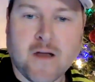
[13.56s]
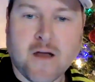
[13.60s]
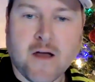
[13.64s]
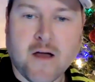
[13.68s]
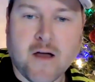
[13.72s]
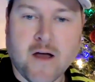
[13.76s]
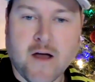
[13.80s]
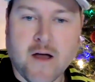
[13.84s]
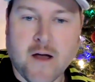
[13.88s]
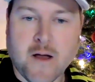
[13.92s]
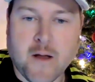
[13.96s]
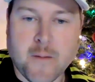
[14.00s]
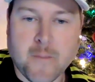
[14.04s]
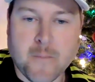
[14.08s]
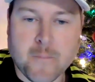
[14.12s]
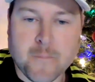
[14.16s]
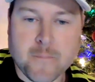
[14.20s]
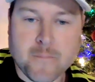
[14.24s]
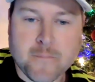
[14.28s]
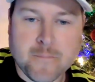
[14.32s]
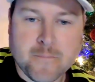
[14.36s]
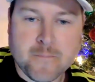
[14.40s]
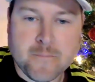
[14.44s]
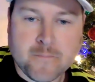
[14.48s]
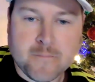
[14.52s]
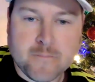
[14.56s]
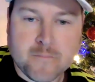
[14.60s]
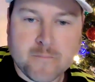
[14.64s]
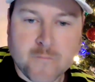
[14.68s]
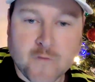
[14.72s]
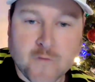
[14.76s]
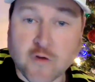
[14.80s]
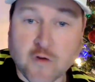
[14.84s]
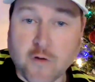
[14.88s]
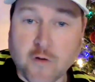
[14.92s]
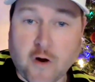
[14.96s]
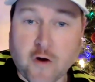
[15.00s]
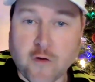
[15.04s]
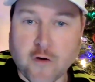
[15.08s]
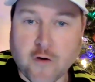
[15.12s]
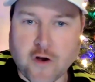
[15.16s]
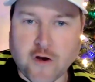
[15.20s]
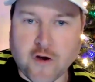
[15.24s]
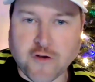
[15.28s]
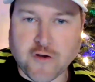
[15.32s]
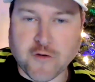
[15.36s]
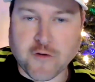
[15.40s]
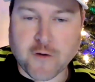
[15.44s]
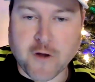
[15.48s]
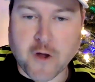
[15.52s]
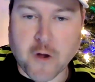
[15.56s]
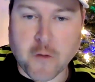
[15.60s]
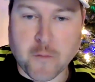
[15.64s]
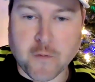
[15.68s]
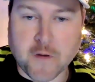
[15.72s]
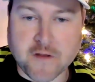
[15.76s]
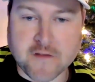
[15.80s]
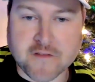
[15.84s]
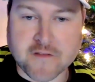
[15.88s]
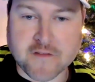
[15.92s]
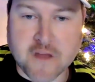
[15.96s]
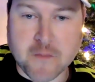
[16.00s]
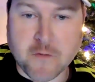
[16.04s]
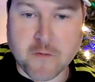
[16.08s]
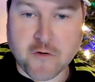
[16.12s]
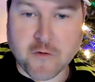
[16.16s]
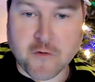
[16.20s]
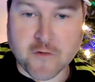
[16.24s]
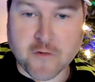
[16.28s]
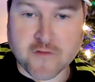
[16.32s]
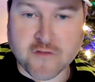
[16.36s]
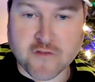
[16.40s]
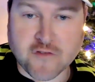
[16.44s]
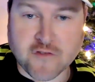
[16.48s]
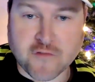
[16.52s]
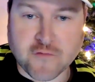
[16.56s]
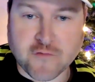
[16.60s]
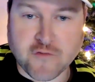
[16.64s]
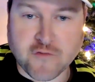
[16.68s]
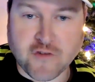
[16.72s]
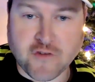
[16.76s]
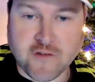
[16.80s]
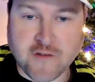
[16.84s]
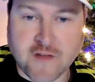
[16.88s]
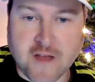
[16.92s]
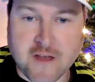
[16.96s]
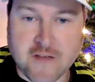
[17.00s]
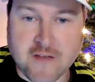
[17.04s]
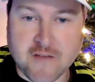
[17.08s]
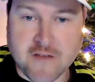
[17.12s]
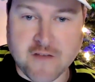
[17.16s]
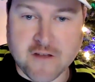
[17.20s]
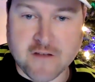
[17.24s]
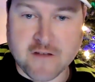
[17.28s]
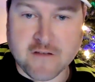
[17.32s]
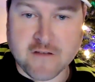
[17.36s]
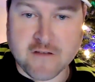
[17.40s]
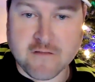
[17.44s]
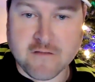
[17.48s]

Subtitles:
Are you doing opening statement? You want us to just dive in?